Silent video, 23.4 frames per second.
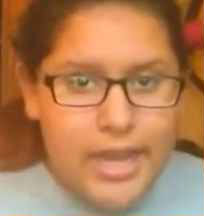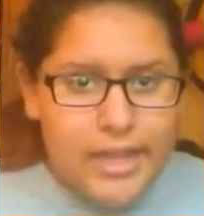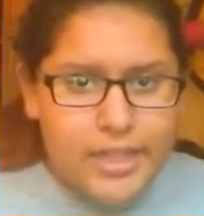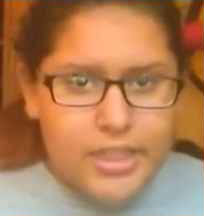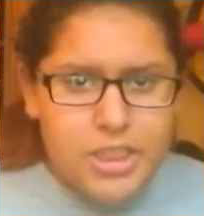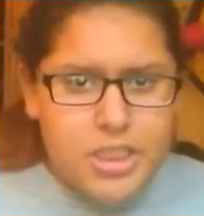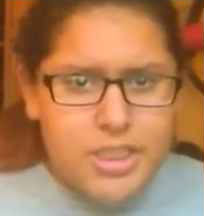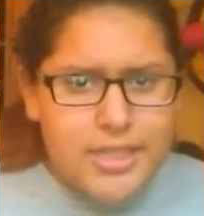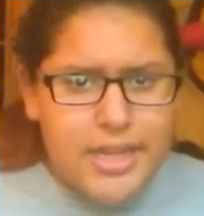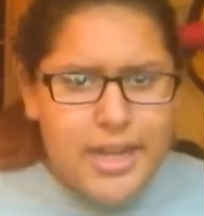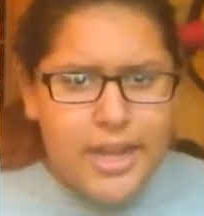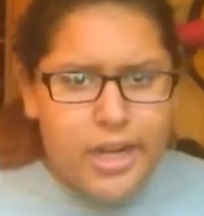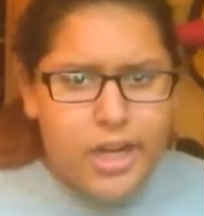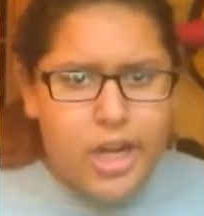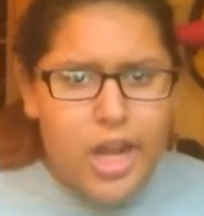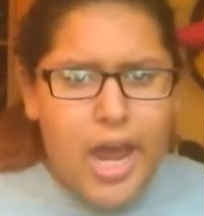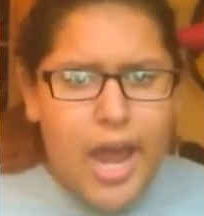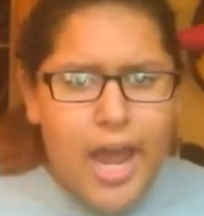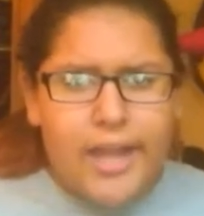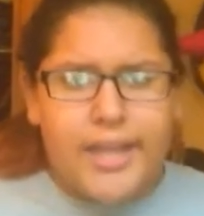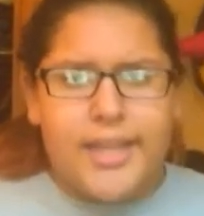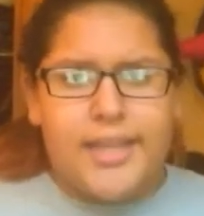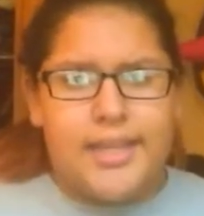She's not
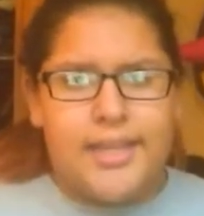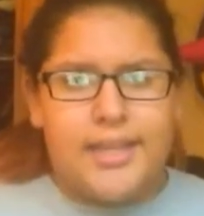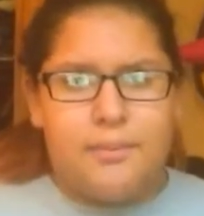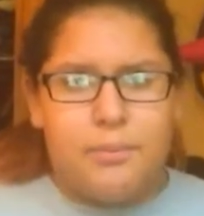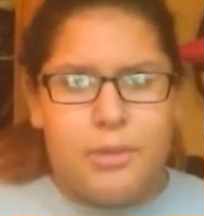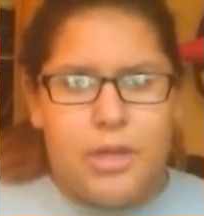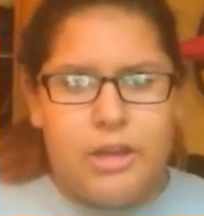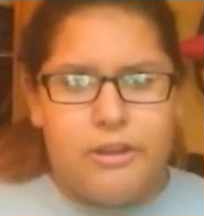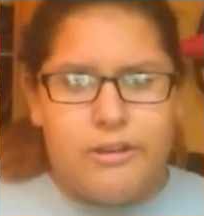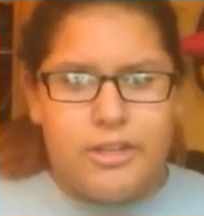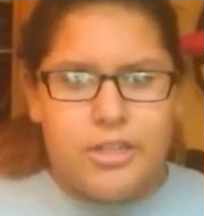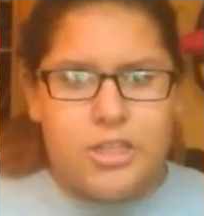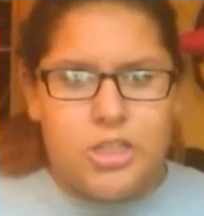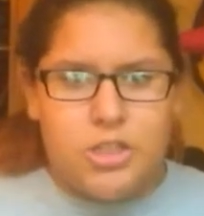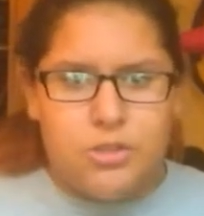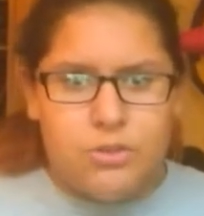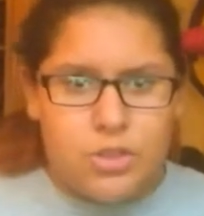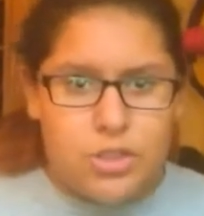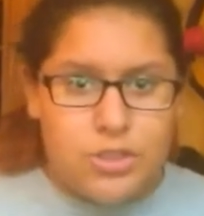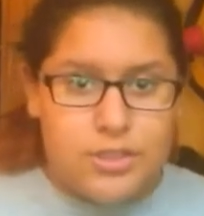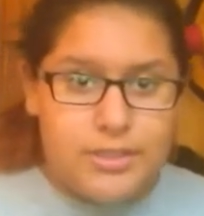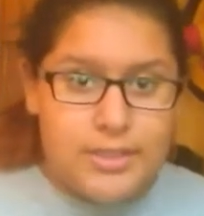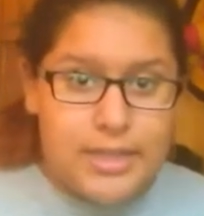cocky about it. She
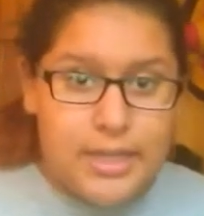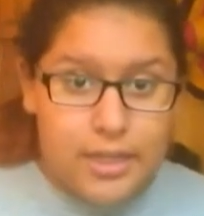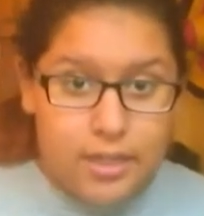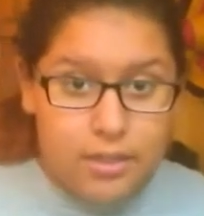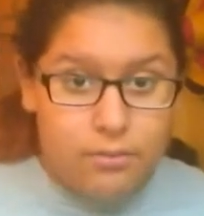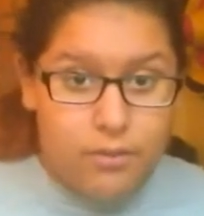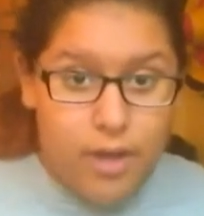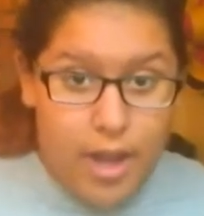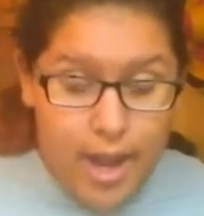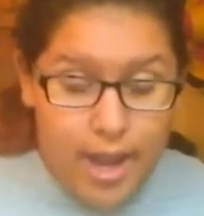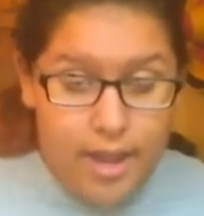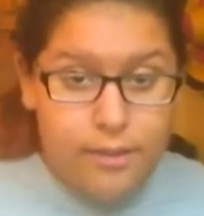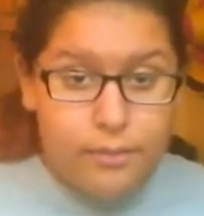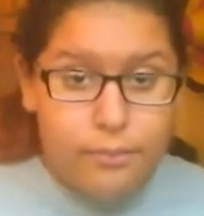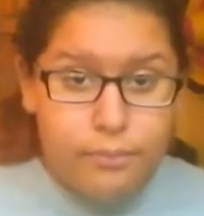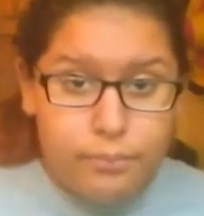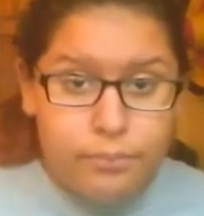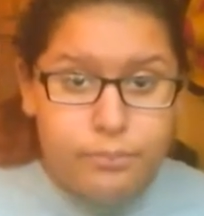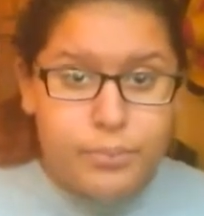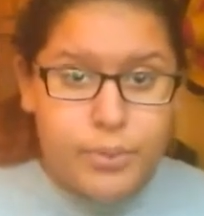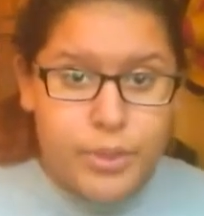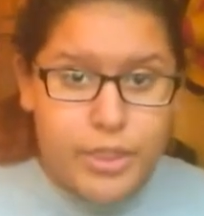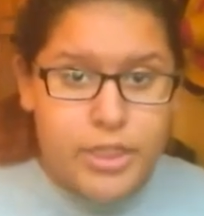was just like, I'm
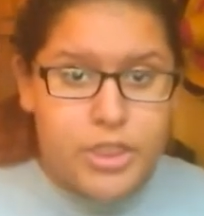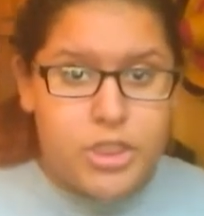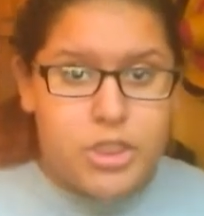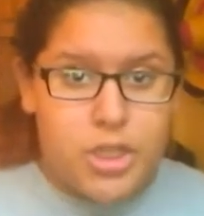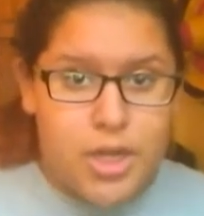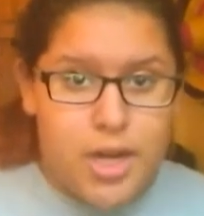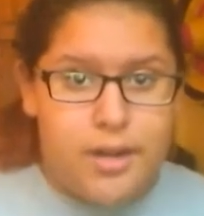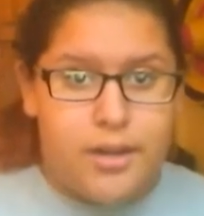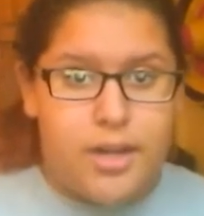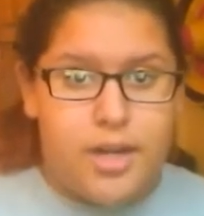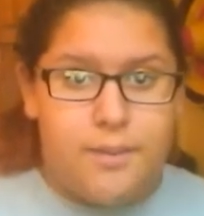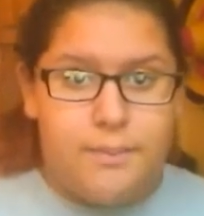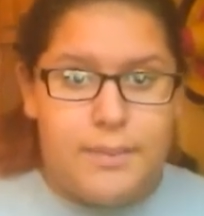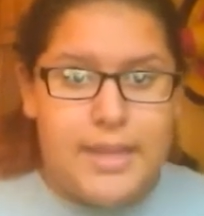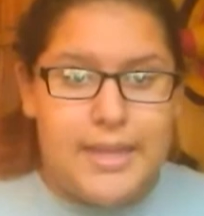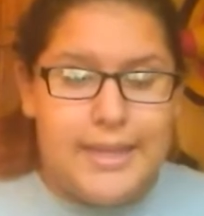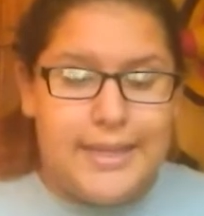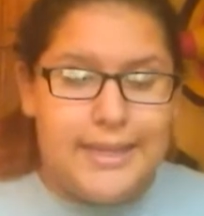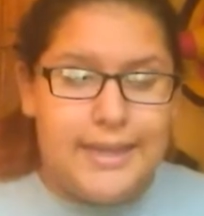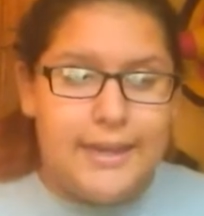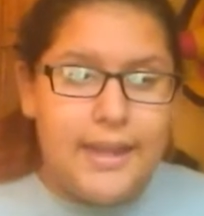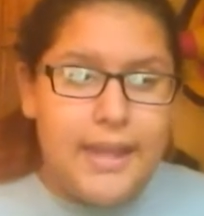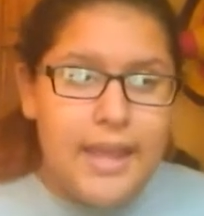pretty sure I'm gonna make
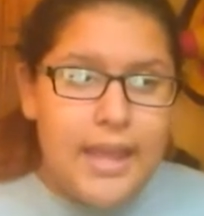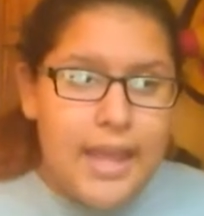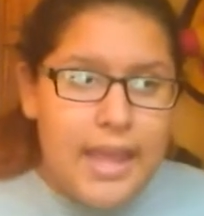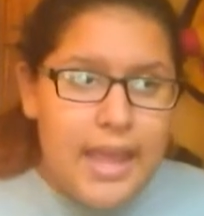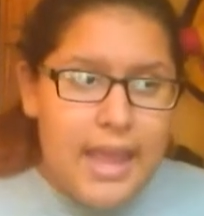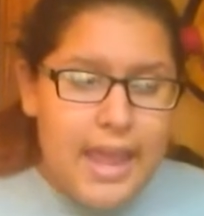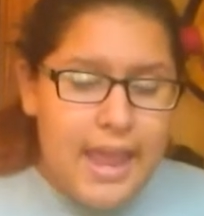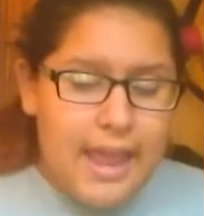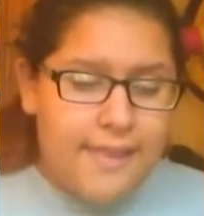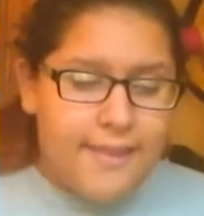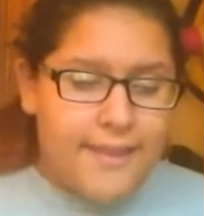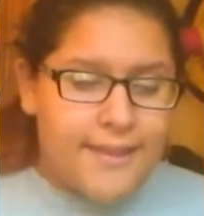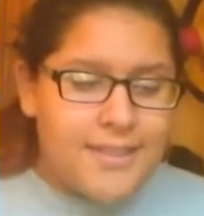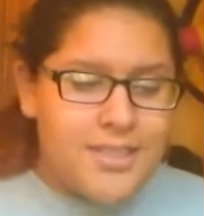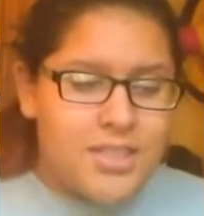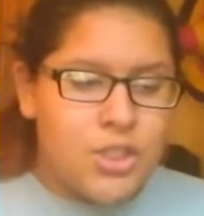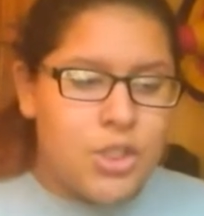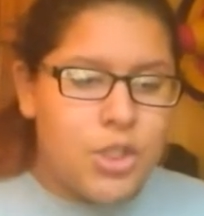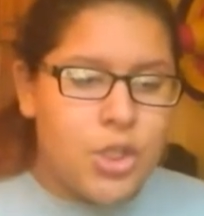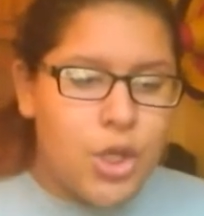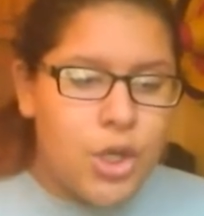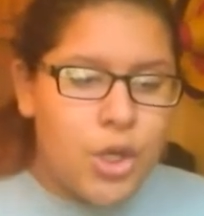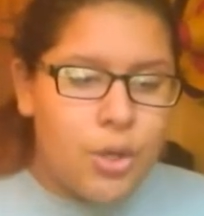it. And then to
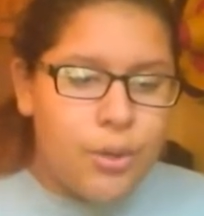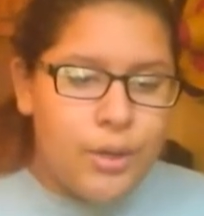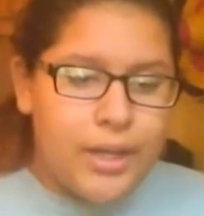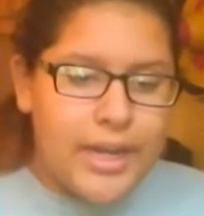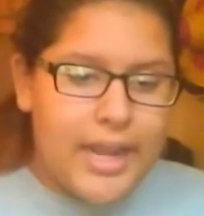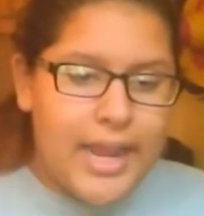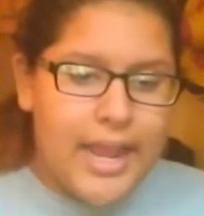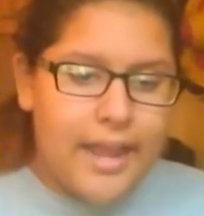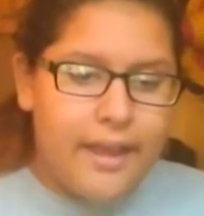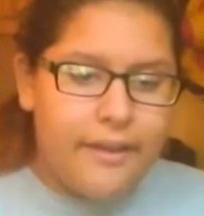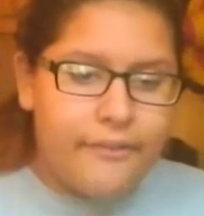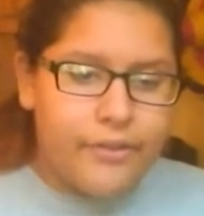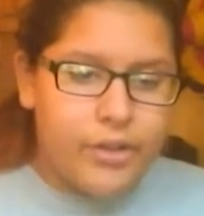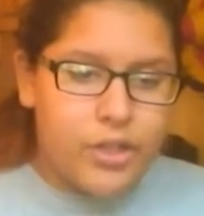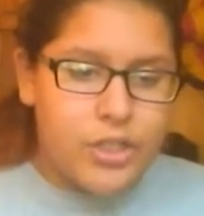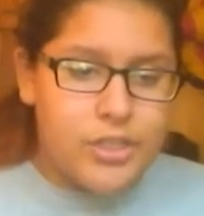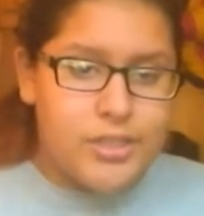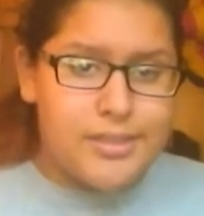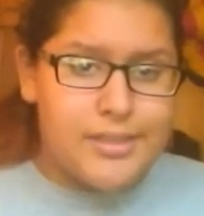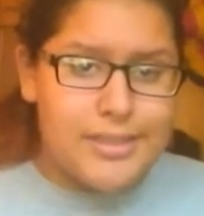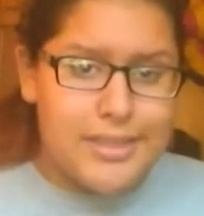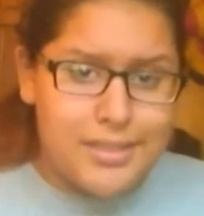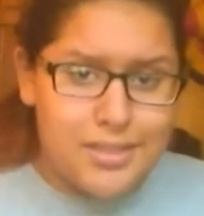go and have her
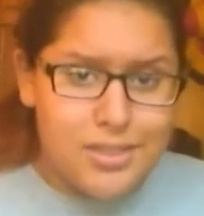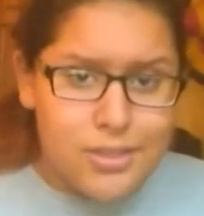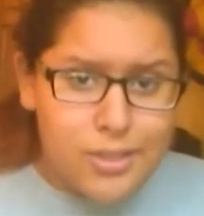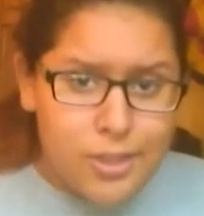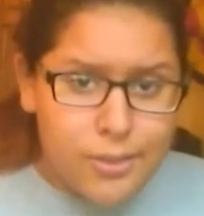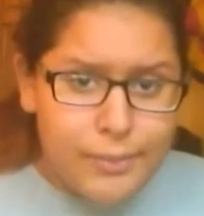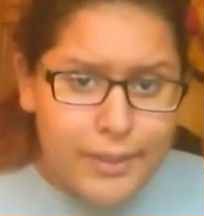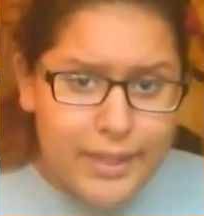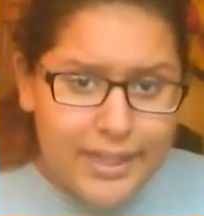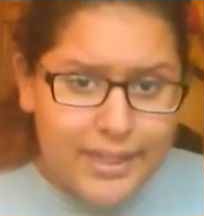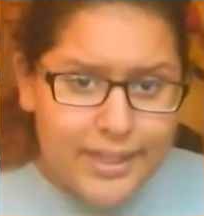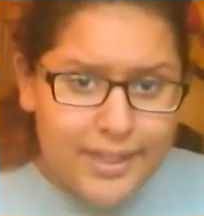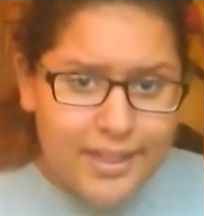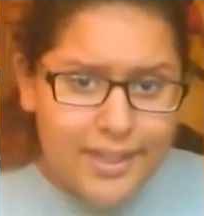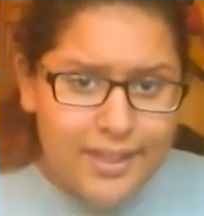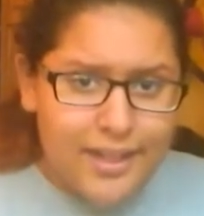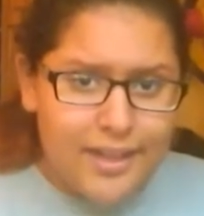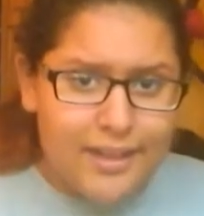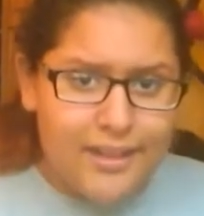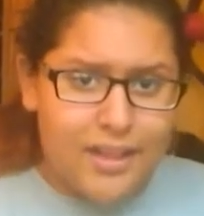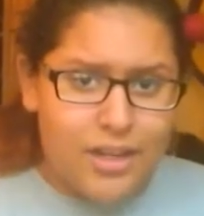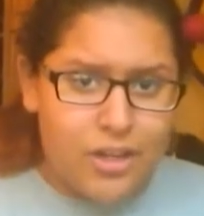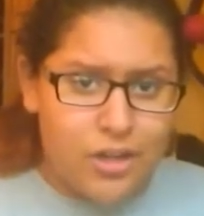sister make it
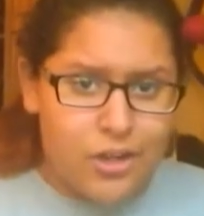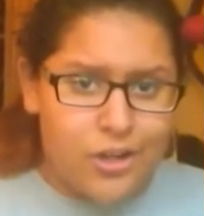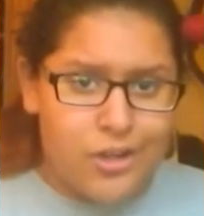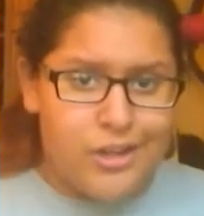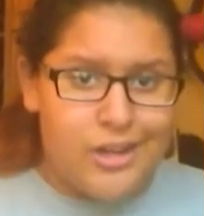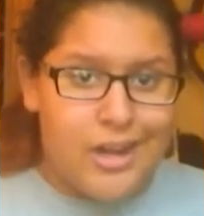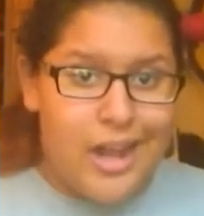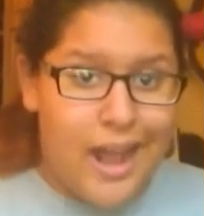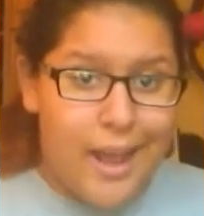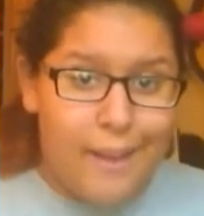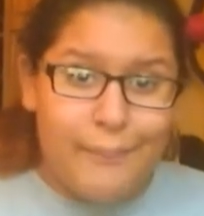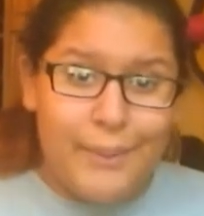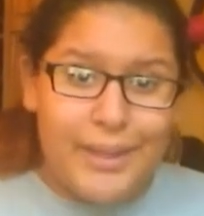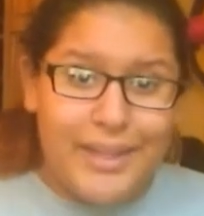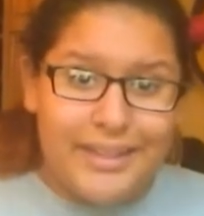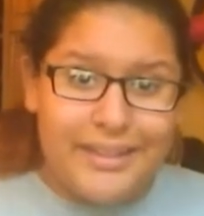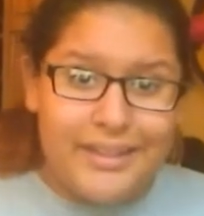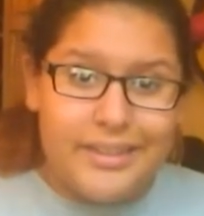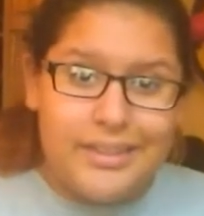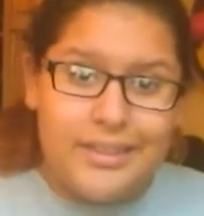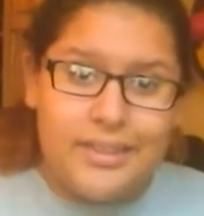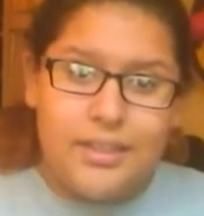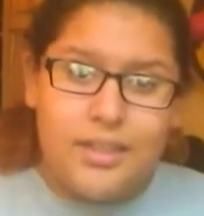and then her not make
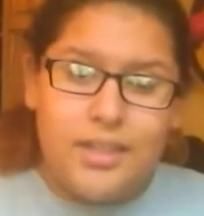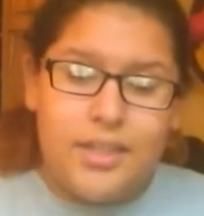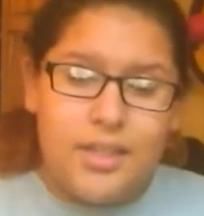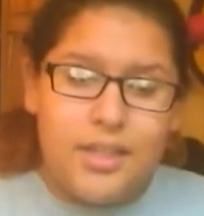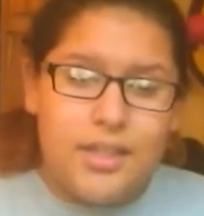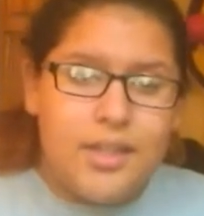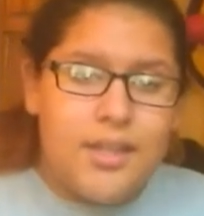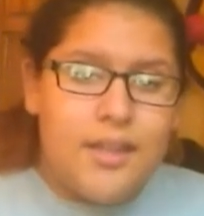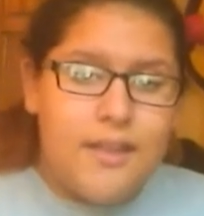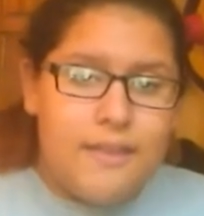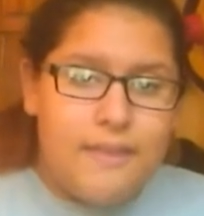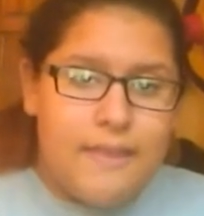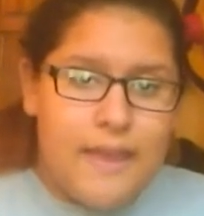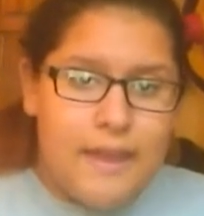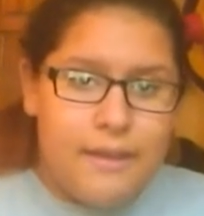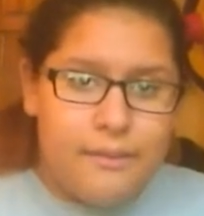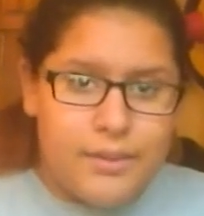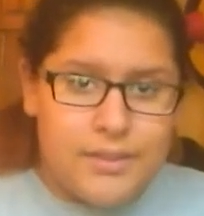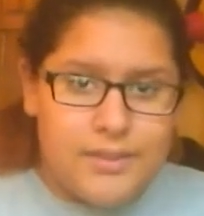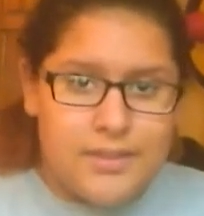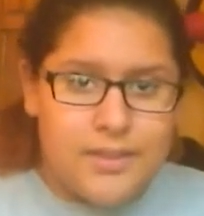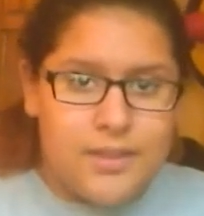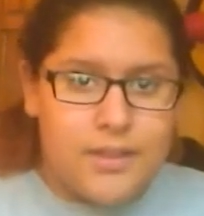it, that
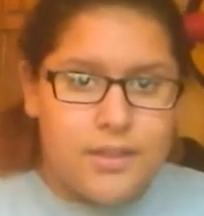was